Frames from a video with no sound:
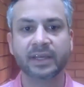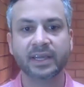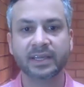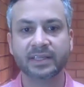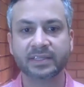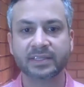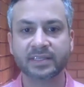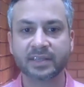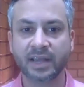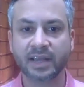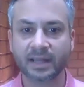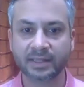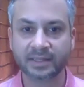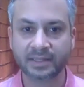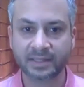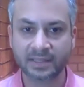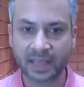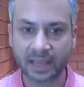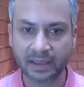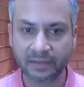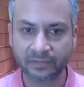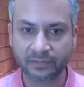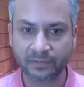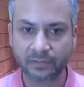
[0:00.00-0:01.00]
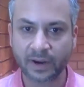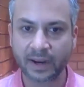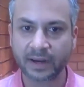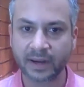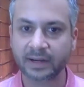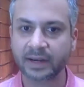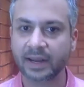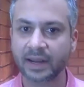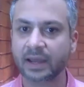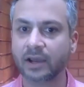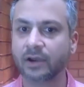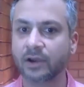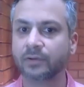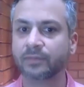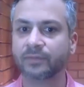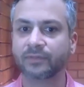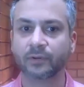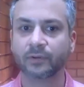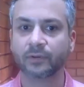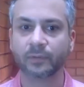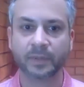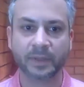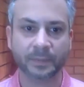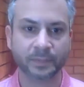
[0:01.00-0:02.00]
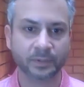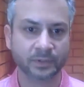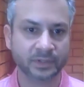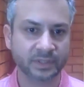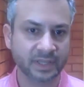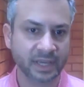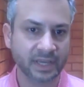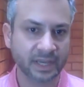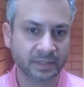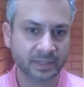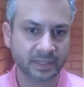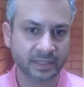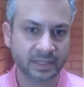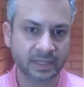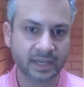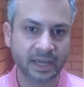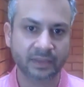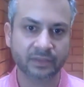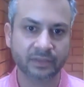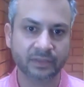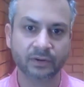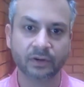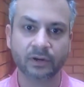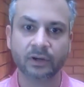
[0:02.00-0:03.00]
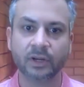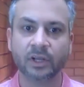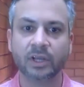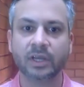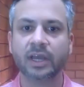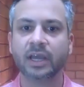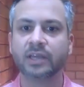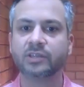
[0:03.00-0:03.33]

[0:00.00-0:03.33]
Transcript: It's not safe right now for people to get together.